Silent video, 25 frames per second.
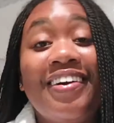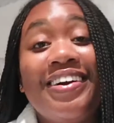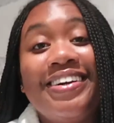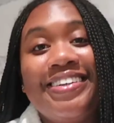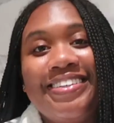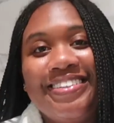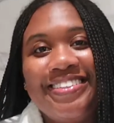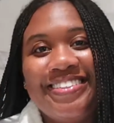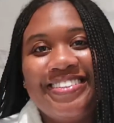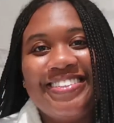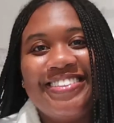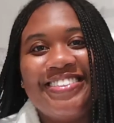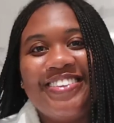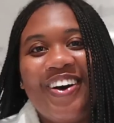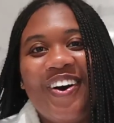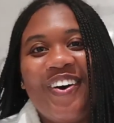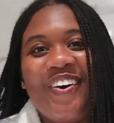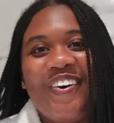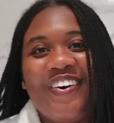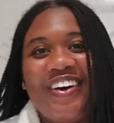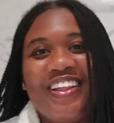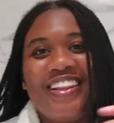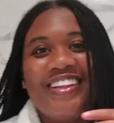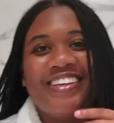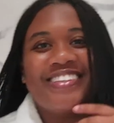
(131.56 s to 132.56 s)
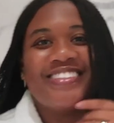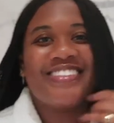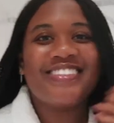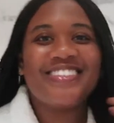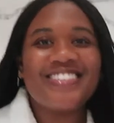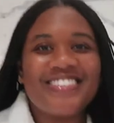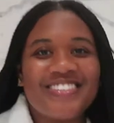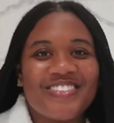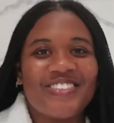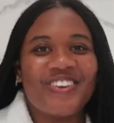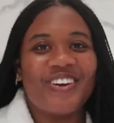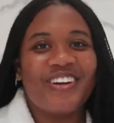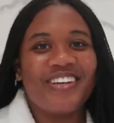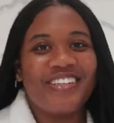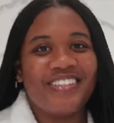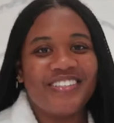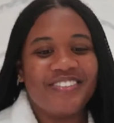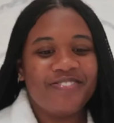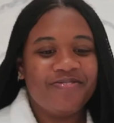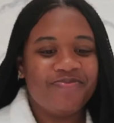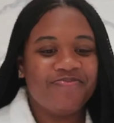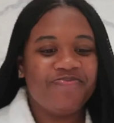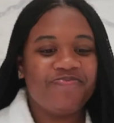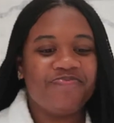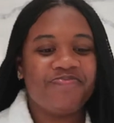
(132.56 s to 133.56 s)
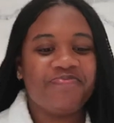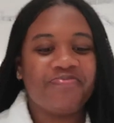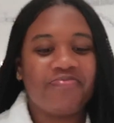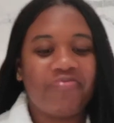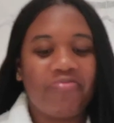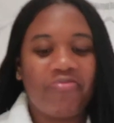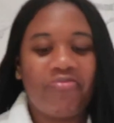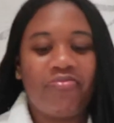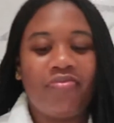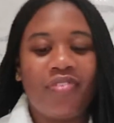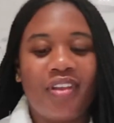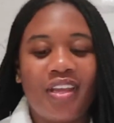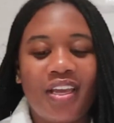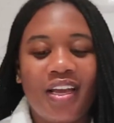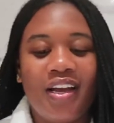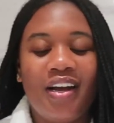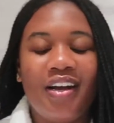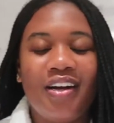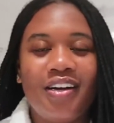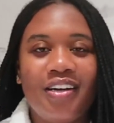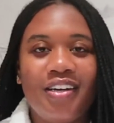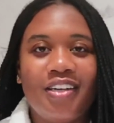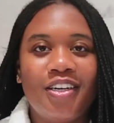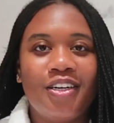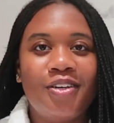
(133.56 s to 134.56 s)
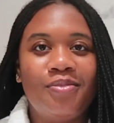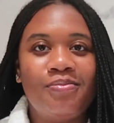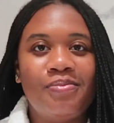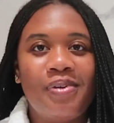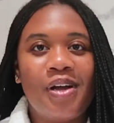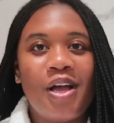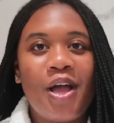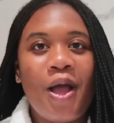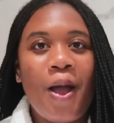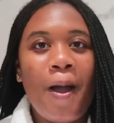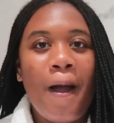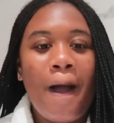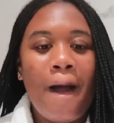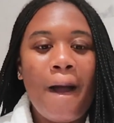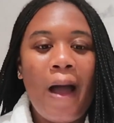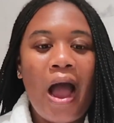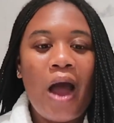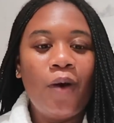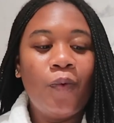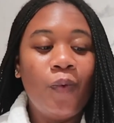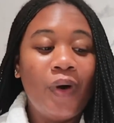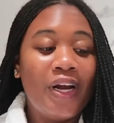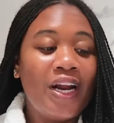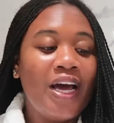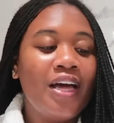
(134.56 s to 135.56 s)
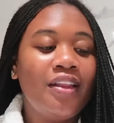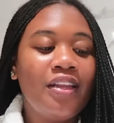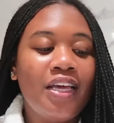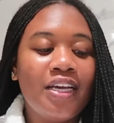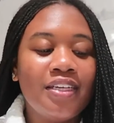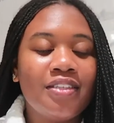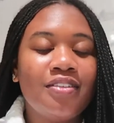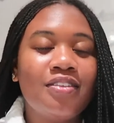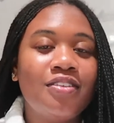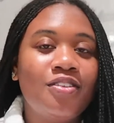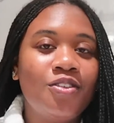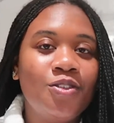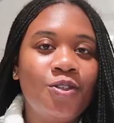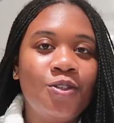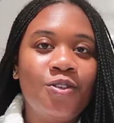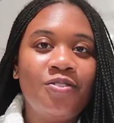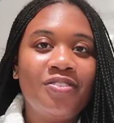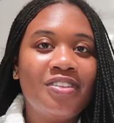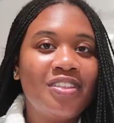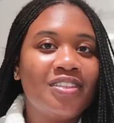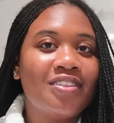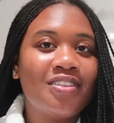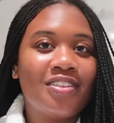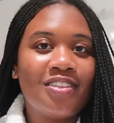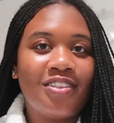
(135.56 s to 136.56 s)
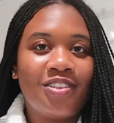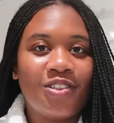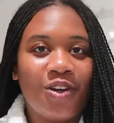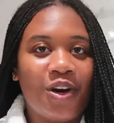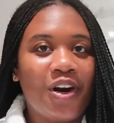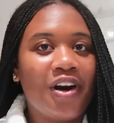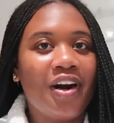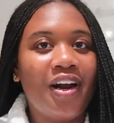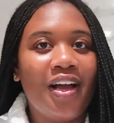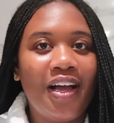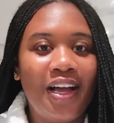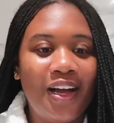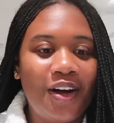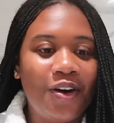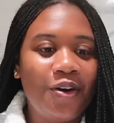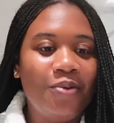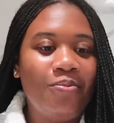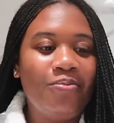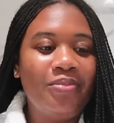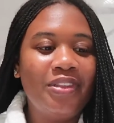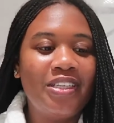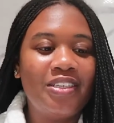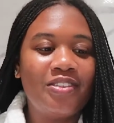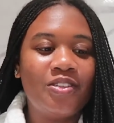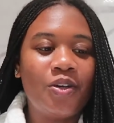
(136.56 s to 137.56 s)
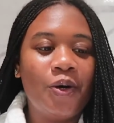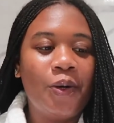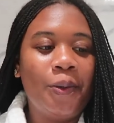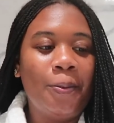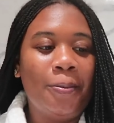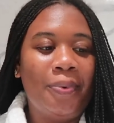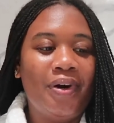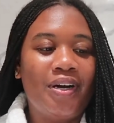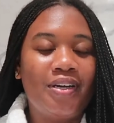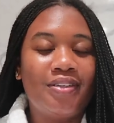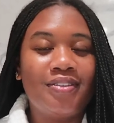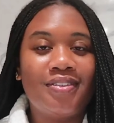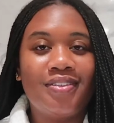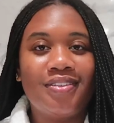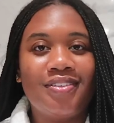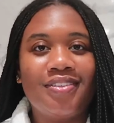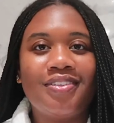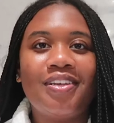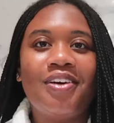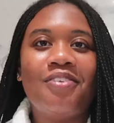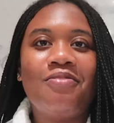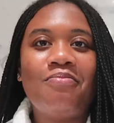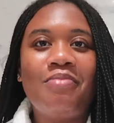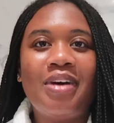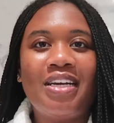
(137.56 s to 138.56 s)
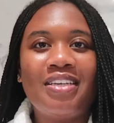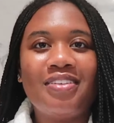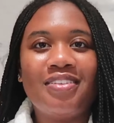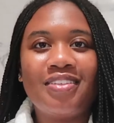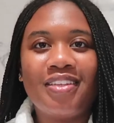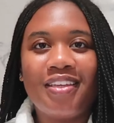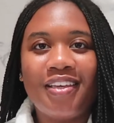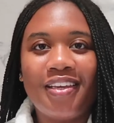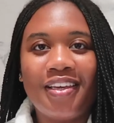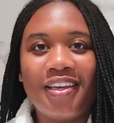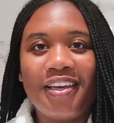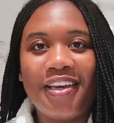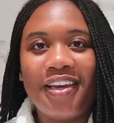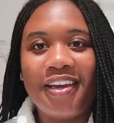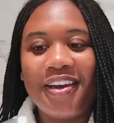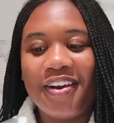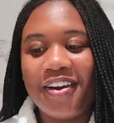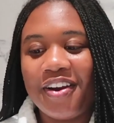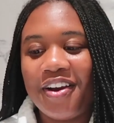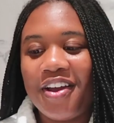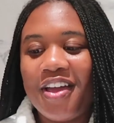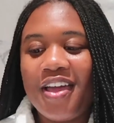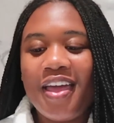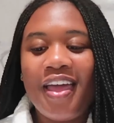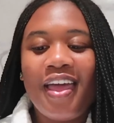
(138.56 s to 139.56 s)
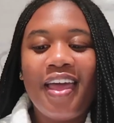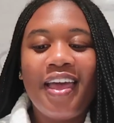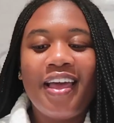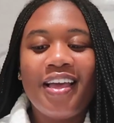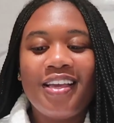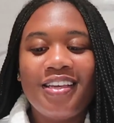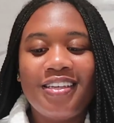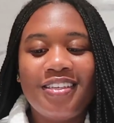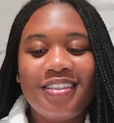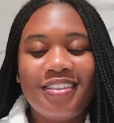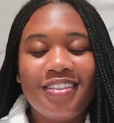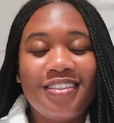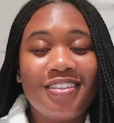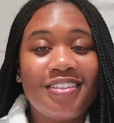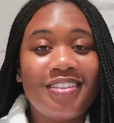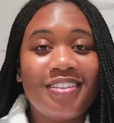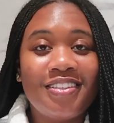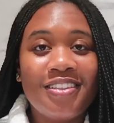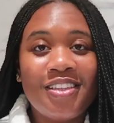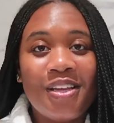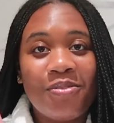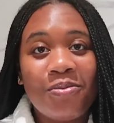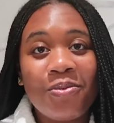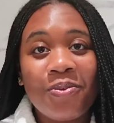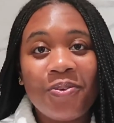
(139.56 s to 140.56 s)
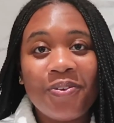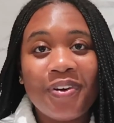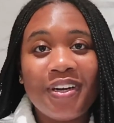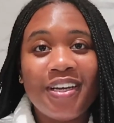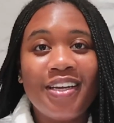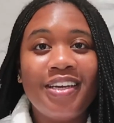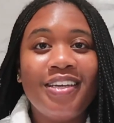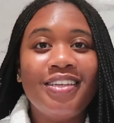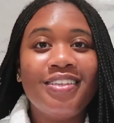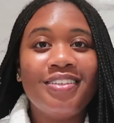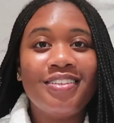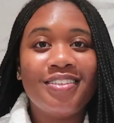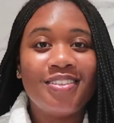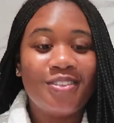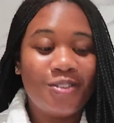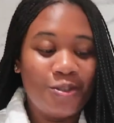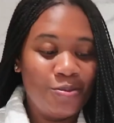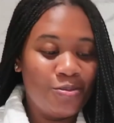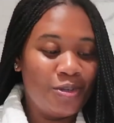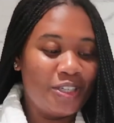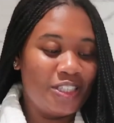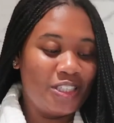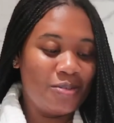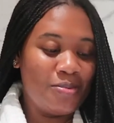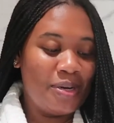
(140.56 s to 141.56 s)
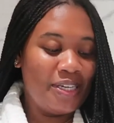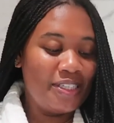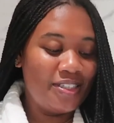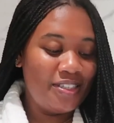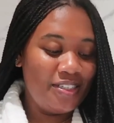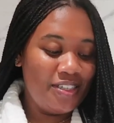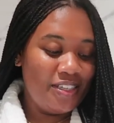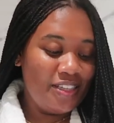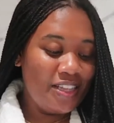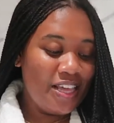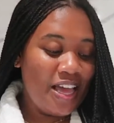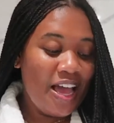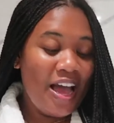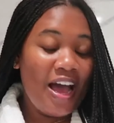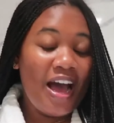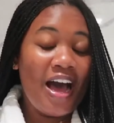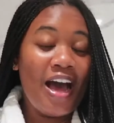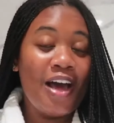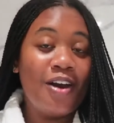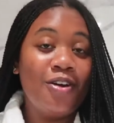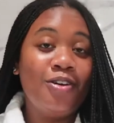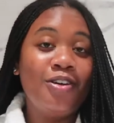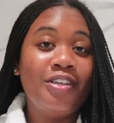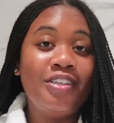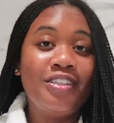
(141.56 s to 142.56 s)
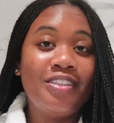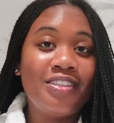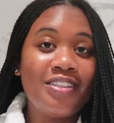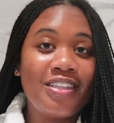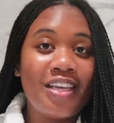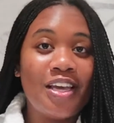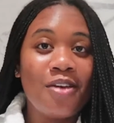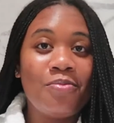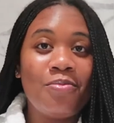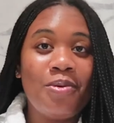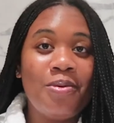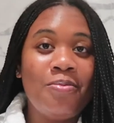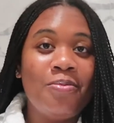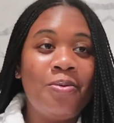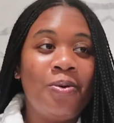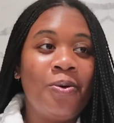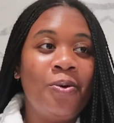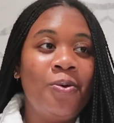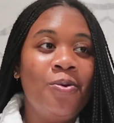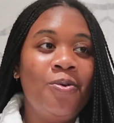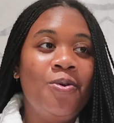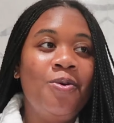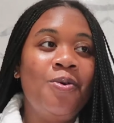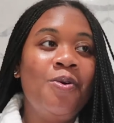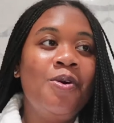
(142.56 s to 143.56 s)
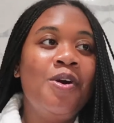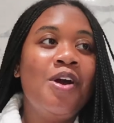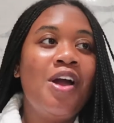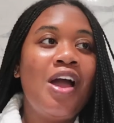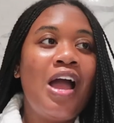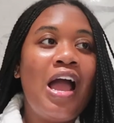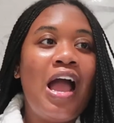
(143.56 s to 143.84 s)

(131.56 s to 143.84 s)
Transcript: right, so let's get started. What I like to do to start out this whole process of my skincare is, number one, is to brush my teeth. I don't understand people who